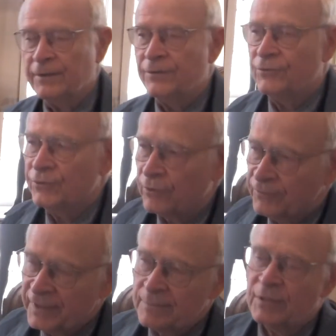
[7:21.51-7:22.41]
So if
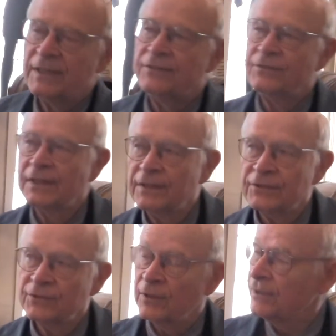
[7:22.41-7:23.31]
anybody
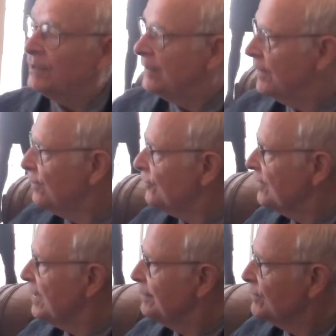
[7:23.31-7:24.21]
says, there's
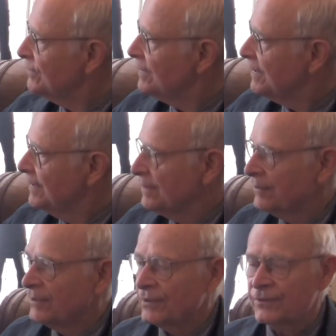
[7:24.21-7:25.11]
the Amistad, there
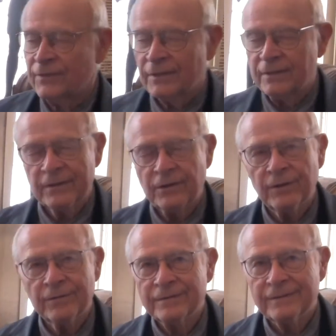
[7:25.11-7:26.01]
it is,
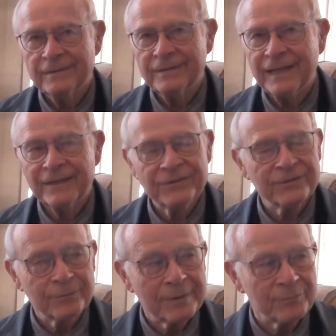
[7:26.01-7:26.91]
no, that's
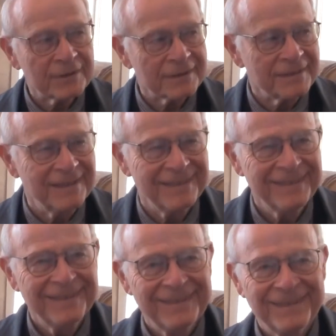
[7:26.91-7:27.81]
the replica,
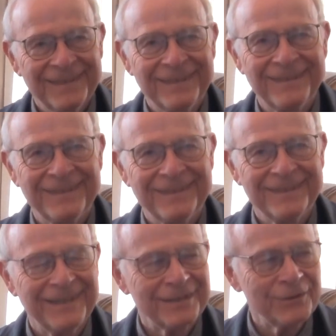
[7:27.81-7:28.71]

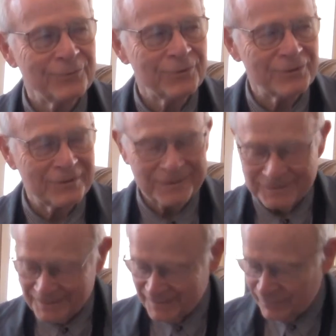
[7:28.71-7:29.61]
not the original.
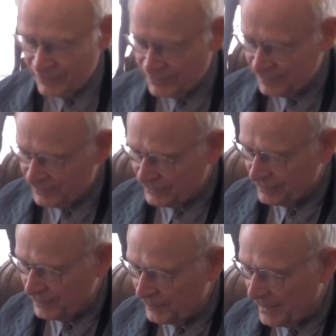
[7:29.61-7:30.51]
The original is
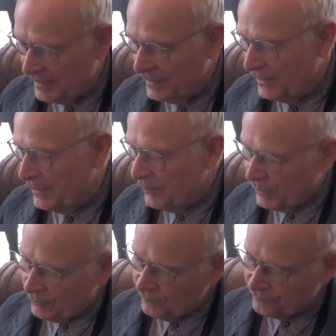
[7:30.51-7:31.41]
gone.
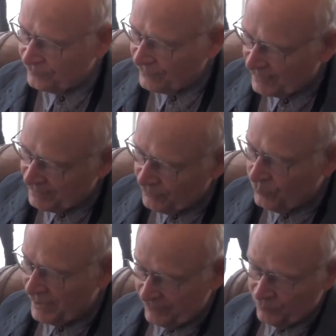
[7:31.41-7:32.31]
But
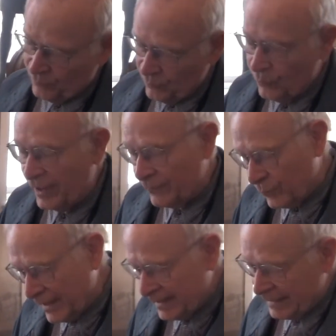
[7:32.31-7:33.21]
when
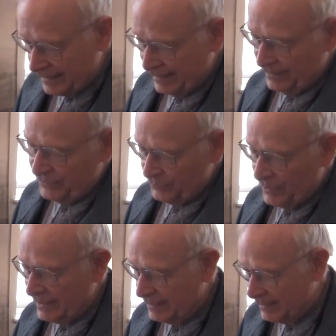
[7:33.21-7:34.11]
we got this
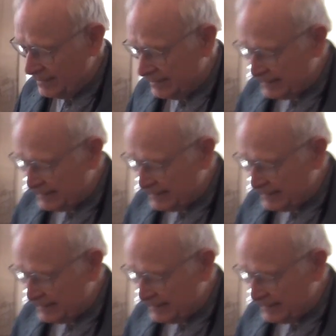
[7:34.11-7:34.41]
model,